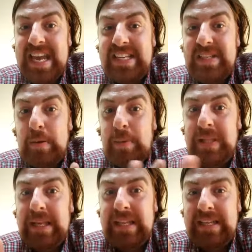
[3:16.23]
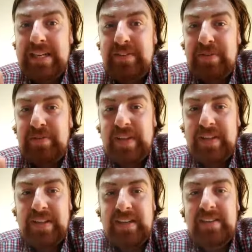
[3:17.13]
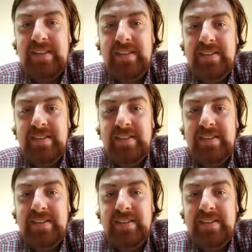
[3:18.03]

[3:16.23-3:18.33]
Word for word: it's a completely different feeling.